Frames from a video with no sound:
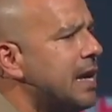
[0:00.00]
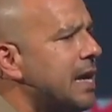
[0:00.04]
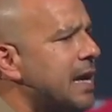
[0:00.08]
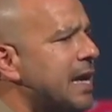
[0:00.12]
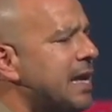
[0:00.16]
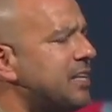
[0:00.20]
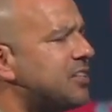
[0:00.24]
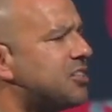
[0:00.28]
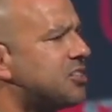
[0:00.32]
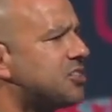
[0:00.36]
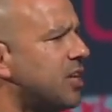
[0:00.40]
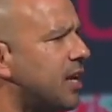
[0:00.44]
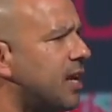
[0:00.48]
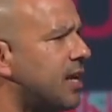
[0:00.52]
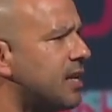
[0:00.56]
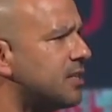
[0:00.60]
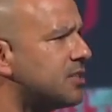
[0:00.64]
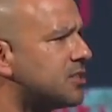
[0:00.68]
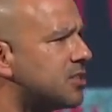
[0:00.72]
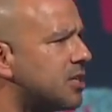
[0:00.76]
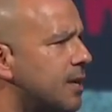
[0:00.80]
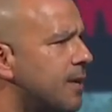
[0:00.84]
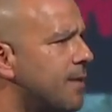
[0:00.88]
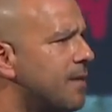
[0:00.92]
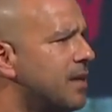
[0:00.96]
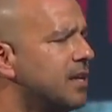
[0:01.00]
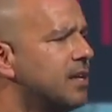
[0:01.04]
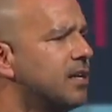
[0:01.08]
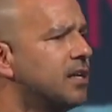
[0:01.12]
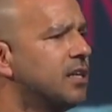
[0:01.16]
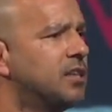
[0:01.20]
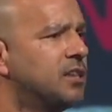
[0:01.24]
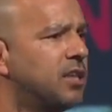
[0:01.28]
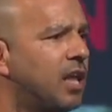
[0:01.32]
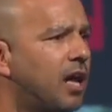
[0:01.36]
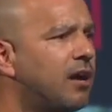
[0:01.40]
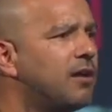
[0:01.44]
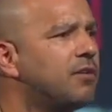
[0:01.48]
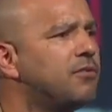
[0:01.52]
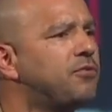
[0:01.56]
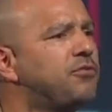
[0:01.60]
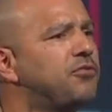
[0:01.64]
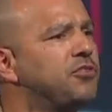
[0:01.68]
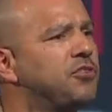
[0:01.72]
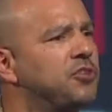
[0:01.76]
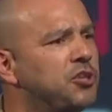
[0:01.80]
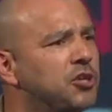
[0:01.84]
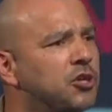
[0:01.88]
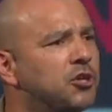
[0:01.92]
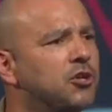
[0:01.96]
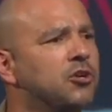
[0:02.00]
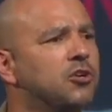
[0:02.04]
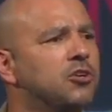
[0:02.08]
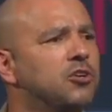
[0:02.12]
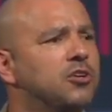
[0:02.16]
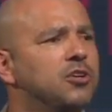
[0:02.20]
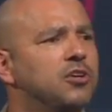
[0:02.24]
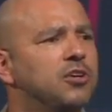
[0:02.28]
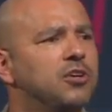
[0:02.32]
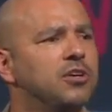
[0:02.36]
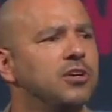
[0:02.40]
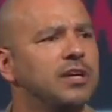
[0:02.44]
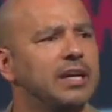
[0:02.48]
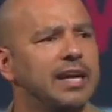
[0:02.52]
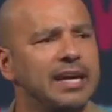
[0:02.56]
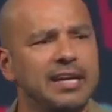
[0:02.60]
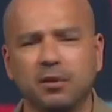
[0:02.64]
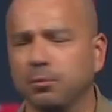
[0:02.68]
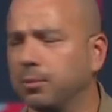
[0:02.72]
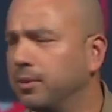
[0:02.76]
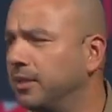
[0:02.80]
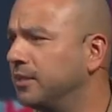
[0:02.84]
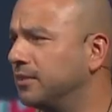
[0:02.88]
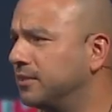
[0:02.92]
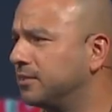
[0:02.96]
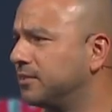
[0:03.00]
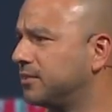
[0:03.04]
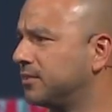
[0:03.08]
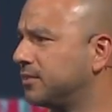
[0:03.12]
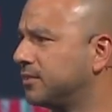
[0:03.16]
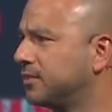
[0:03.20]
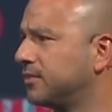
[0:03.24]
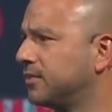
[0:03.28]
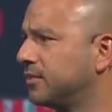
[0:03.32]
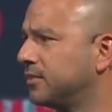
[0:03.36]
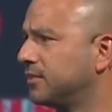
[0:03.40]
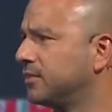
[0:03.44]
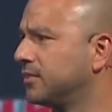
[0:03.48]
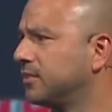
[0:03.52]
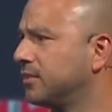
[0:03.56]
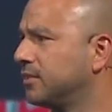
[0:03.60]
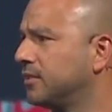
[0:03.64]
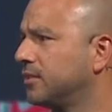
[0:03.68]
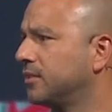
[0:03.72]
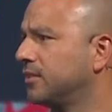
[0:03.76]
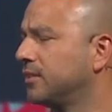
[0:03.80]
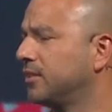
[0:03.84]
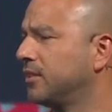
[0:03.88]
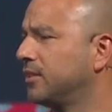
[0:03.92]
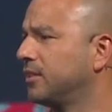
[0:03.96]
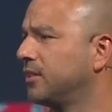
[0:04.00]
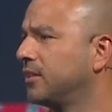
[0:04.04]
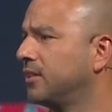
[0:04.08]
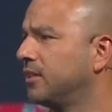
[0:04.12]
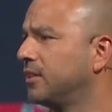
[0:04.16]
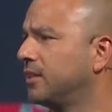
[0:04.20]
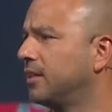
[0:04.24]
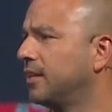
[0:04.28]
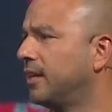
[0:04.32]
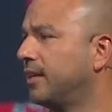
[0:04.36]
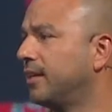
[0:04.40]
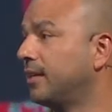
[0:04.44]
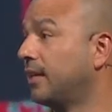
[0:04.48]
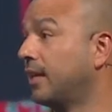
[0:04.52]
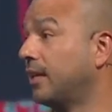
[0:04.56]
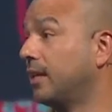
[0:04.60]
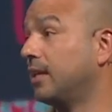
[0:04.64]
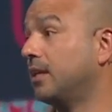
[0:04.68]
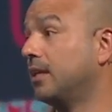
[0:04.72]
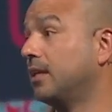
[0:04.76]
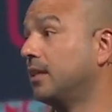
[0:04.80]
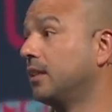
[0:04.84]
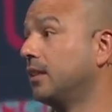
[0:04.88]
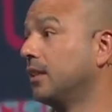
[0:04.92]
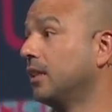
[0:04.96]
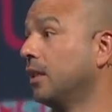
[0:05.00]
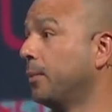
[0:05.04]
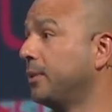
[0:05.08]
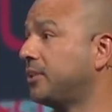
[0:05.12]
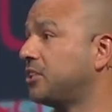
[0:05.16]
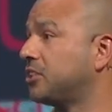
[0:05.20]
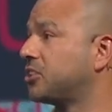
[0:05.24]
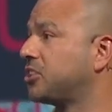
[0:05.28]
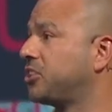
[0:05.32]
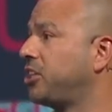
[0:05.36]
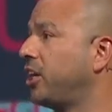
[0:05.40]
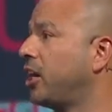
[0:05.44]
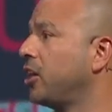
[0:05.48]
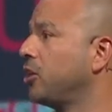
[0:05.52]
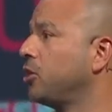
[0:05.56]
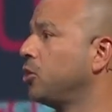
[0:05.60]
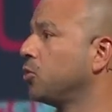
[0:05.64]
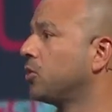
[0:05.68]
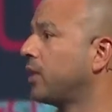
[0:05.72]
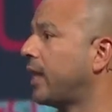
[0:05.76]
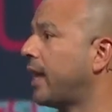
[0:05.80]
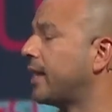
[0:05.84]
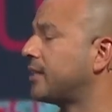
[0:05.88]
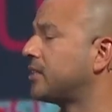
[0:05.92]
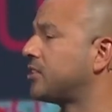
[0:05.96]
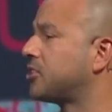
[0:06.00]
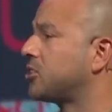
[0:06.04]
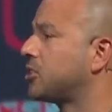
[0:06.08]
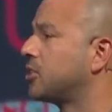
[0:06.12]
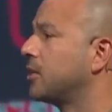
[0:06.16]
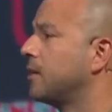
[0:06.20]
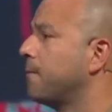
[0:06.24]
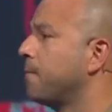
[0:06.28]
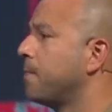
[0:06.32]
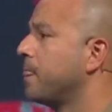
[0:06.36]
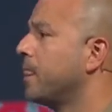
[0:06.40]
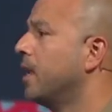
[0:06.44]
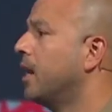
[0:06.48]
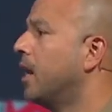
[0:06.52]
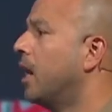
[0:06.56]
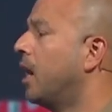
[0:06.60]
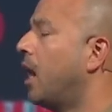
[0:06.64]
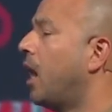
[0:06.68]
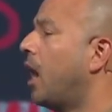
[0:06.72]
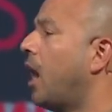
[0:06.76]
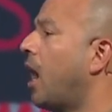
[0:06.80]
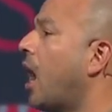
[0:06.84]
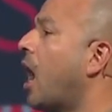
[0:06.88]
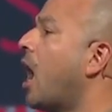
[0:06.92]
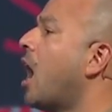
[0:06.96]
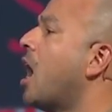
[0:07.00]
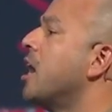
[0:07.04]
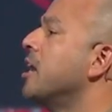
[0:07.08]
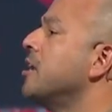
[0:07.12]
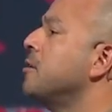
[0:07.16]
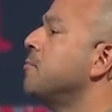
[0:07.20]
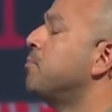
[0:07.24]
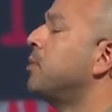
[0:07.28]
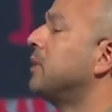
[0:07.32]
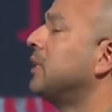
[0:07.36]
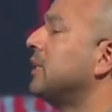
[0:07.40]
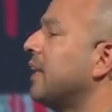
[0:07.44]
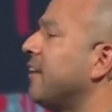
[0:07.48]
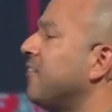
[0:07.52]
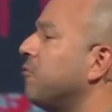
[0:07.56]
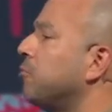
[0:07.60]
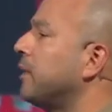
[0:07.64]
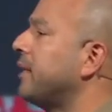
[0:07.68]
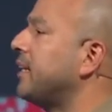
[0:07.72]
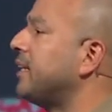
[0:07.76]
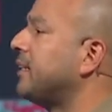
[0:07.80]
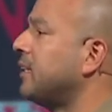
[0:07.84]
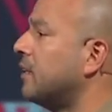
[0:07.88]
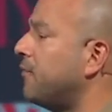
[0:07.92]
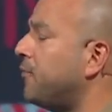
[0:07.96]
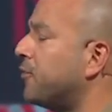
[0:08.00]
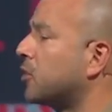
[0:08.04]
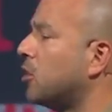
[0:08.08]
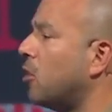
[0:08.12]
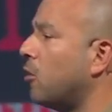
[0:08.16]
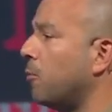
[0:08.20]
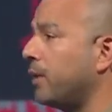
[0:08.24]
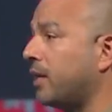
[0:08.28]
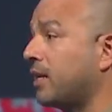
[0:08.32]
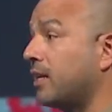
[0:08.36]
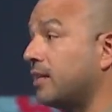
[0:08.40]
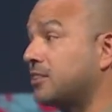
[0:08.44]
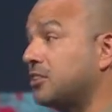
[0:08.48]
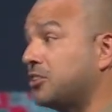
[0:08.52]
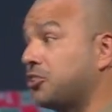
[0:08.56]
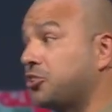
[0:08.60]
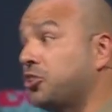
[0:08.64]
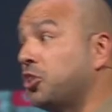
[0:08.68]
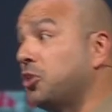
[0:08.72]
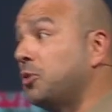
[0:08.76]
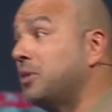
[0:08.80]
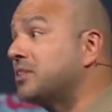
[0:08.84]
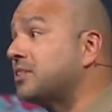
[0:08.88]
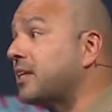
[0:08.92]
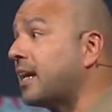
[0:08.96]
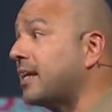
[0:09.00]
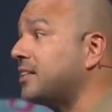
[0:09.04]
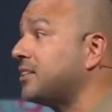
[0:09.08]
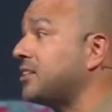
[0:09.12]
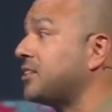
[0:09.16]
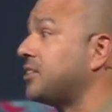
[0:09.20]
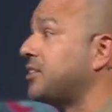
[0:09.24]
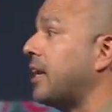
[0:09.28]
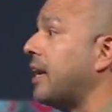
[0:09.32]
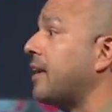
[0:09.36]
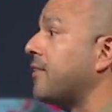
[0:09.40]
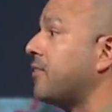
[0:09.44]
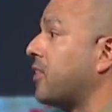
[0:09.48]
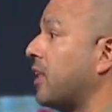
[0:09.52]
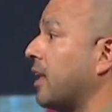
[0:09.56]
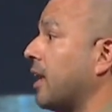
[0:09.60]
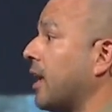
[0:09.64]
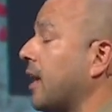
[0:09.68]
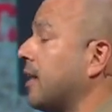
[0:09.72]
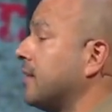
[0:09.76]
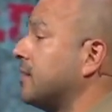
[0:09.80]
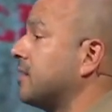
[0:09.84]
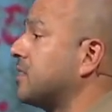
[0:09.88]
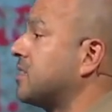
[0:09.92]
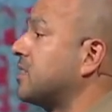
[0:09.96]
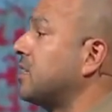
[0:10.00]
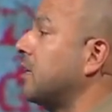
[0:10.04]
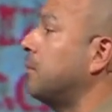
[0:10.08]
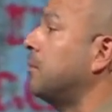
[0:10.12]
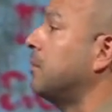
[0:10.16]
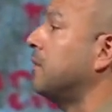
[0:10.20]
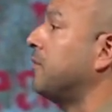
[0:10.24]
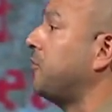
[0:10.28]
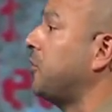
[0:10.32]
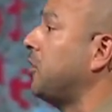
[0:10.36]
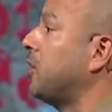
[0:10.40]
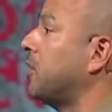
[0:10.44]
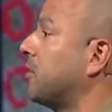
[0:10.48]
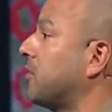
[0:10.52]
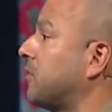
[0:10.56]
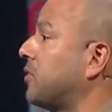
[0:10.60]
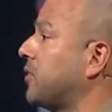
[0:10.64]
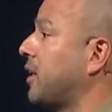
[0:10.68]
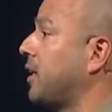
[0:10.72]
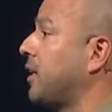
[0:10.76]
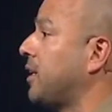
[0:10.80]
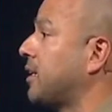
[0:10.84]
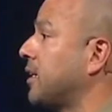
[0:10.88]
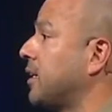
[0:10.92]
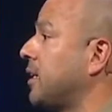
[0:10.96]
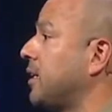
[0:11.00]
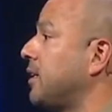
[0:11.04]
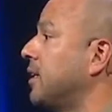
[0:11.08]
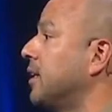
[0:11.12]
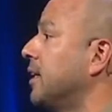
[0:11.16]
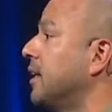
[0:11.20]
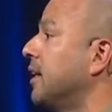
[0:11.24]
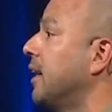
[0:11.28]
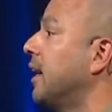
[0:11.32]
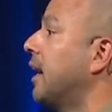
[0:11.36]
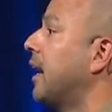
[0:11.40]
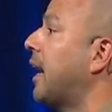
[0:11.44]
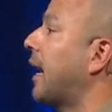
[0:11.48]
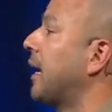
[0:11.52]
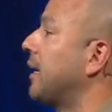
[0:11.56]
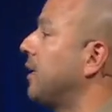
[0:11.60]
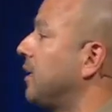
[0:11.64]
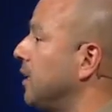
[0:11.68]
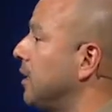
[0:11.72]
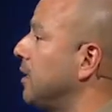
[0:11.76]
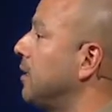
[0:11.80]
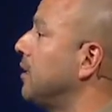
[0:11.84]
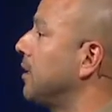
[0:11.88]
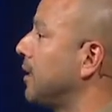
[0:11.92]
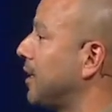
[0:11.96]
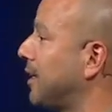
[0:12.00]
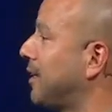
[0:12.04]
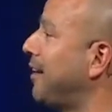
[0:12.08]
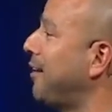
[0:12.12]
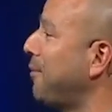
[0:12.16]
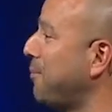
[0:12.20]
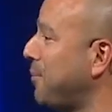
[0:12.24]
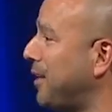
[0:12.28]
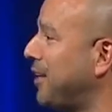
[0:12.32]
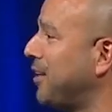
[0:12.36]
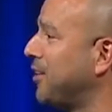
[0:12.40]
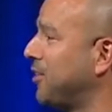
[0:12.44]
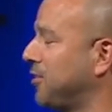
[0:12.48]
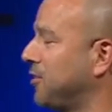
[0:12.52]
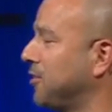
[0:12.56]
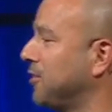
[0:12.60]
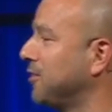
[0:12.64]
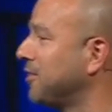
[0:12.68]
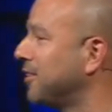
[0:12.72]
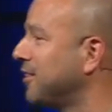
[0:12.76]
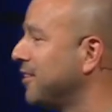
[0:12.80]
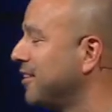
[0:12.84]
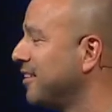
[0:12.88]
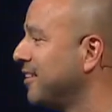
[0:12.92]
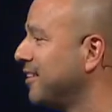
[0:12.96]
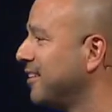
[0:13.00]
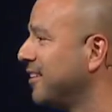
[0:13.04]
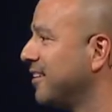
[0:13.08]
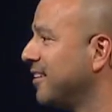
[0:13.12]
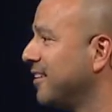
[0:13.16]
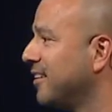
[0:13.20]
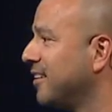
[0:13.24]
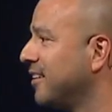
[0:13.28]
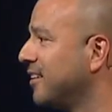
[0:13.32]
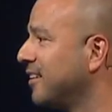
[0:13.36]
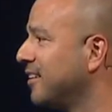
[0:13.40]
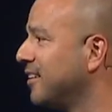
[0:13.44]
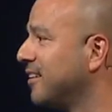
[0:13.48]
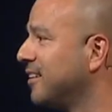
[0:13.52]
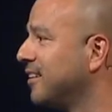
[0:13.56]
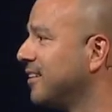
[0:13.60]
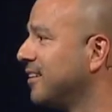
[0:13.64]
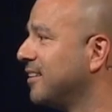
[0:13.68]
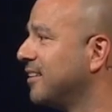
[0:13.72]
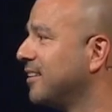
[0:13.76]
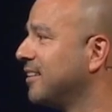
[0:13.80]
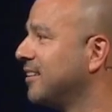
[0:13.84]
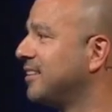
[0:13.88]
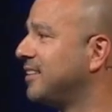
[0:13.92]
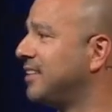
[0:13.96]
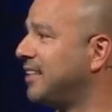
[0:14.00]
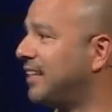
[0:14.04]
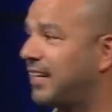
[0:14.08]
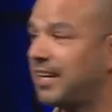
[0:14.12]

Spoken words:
He says, love your enemies. Let me just tell you, that's unbelievably difficult, because as soon as I said that, some of you are thinking, I didn't come here to